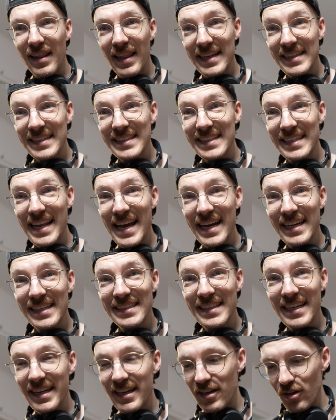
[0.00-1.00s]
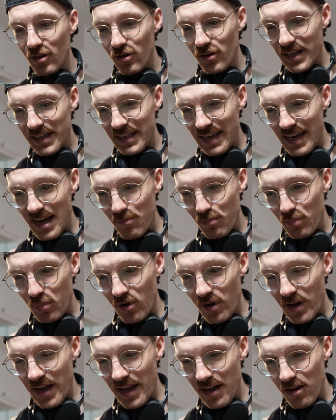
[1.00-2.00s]
Let's next take a look at
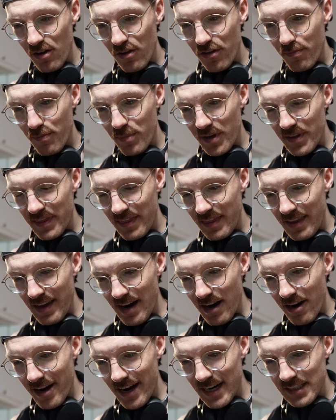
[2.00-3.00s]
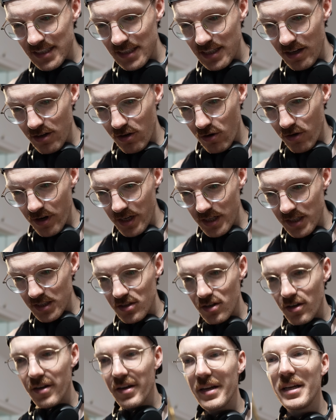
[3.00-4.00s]
Apple Health, but there I actually already
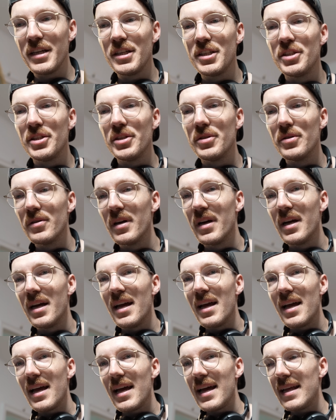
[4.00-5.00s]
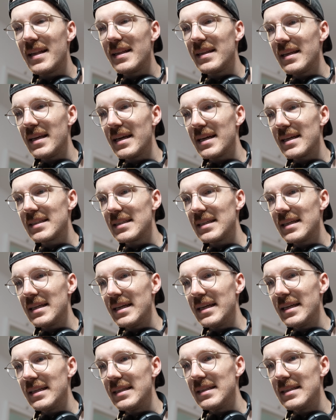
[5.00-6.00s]
saw an issue. And yes,
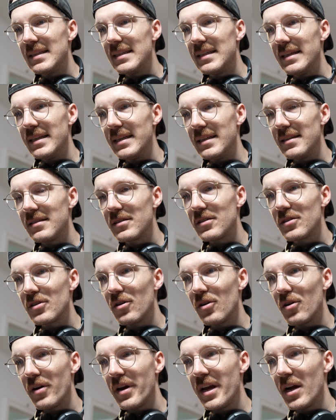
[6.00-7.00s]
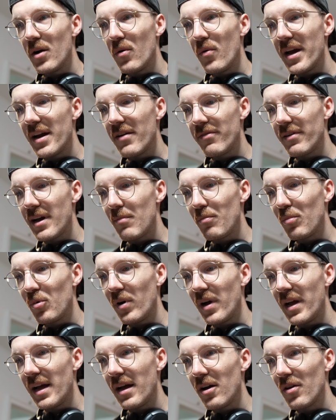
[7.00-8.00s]
indeed. So here we have
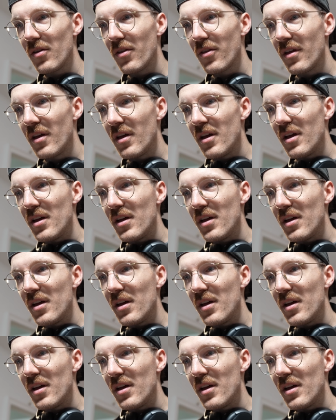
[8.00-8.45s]
Apple Health.